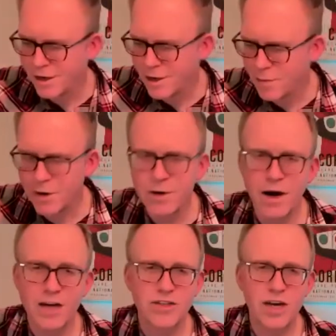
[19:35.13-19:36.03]
But
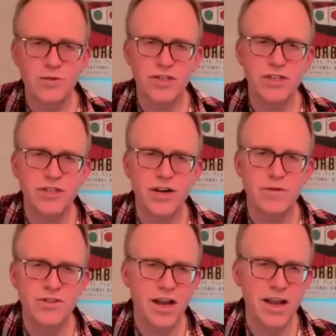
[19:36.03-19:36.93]
actually I was eating
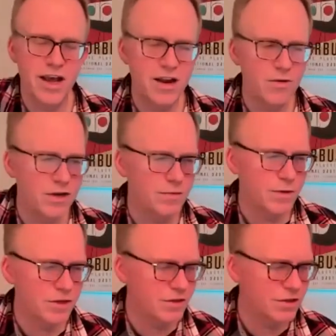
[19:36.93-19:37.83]
turnips tonight anyway
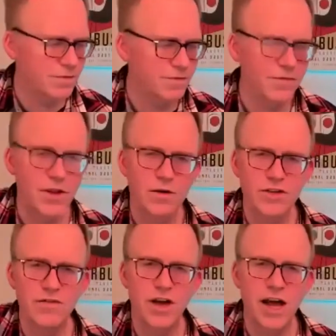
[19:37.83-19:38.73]
because I was
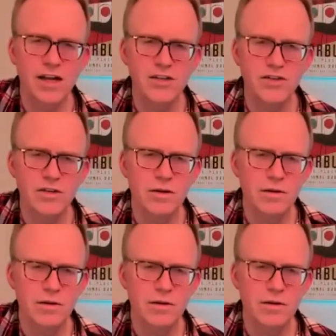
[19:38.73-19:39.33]
having haggis.